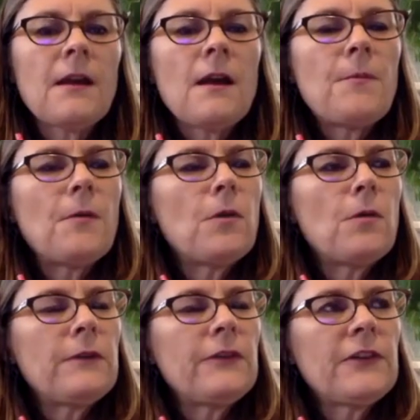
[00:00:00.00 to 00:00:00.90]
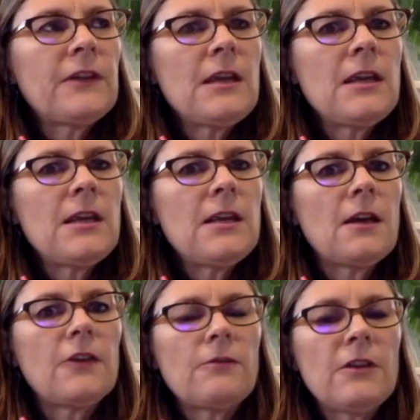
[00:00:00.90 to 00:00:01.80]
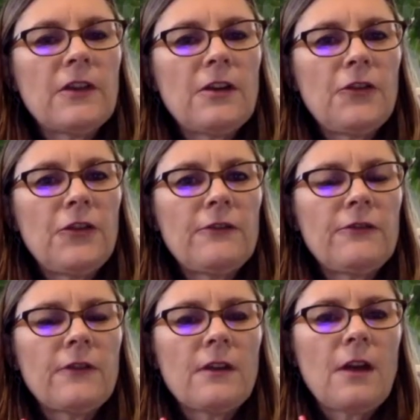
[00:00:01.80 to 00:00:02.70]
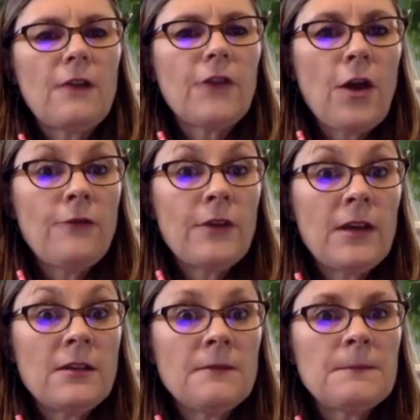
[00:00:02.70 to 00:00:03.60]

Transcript: But what we've seen as a result of COVID